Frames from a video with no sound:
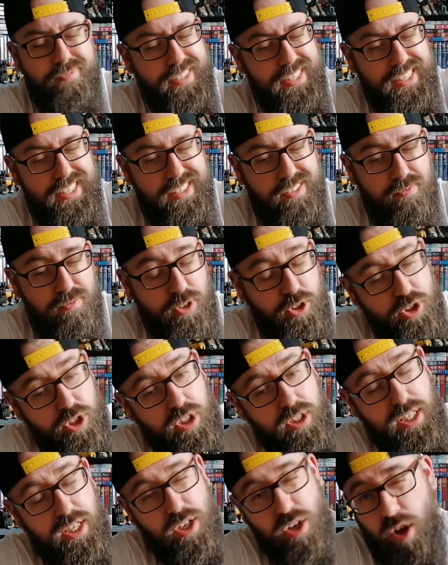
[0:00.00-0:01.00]
It's
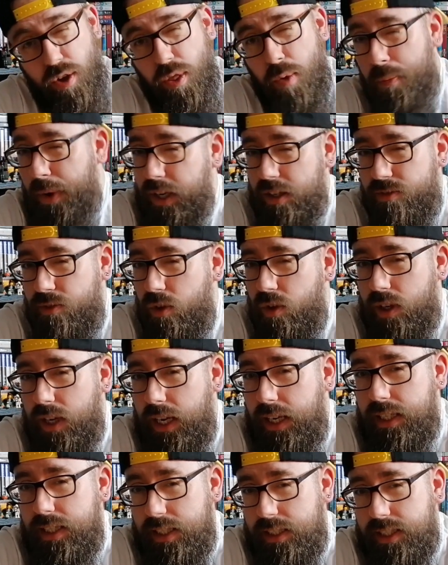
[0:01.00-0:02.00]
certainly not the best
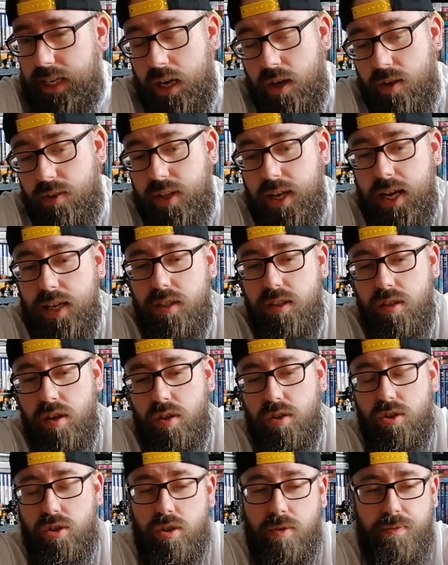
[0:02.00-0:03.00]
4K disc out there. It's
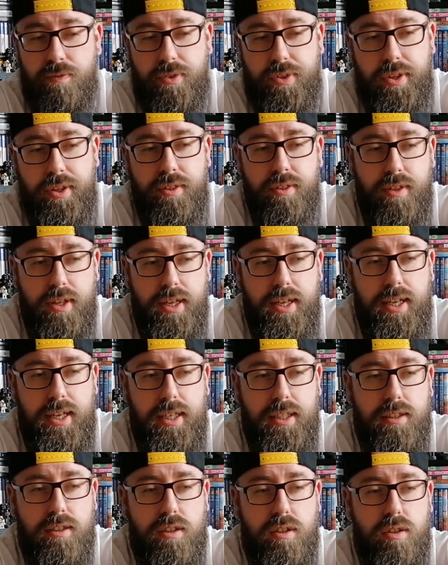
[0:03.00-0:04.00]
not something that
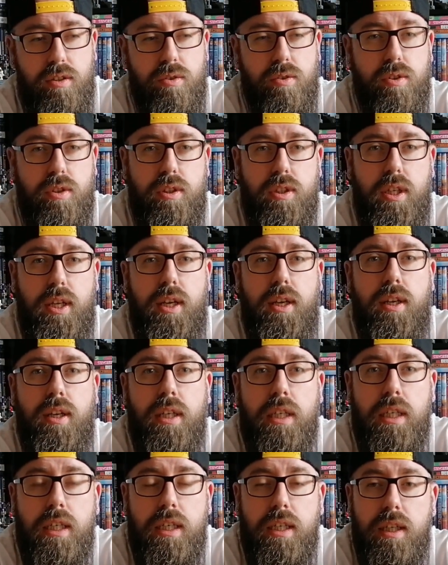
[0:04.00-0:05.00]
is sort of
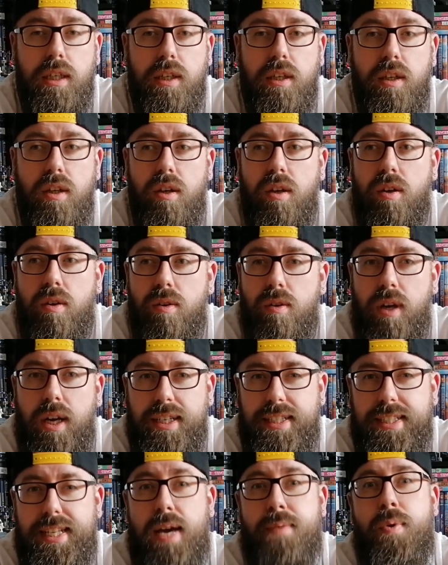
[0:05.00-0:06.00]

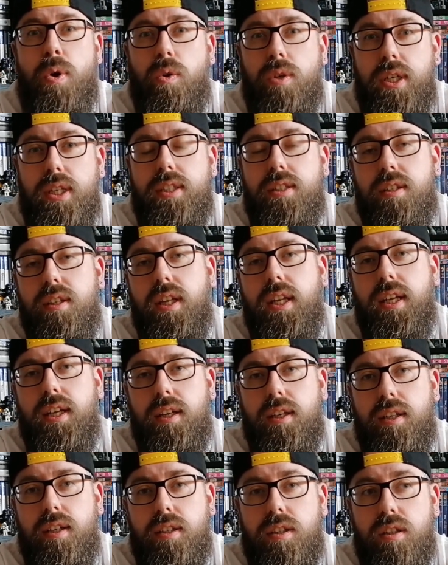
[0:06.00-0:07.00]
a demo disc that
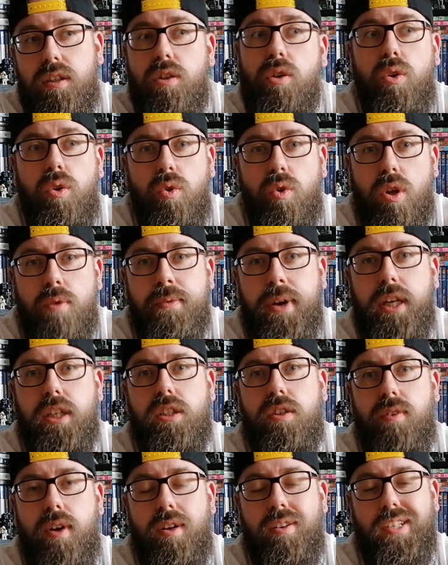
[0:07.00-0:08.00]
you can call all your
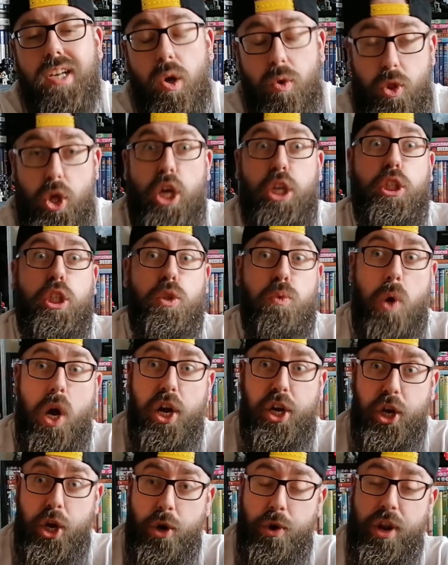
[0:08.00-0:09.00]
mates around and go, this is
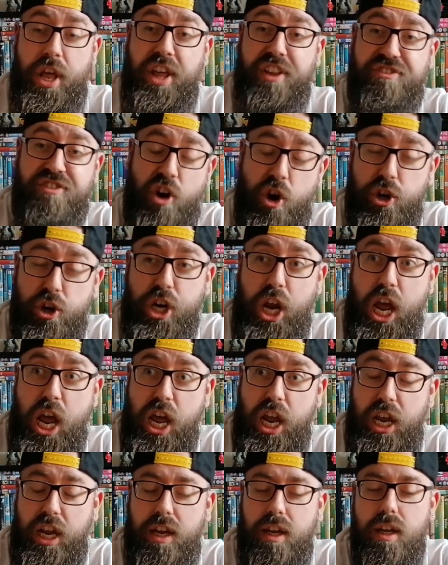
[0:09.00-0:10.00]
why you need
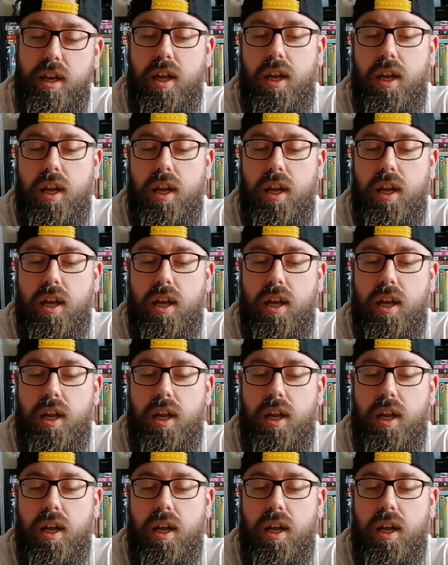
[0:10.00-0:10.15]
4K.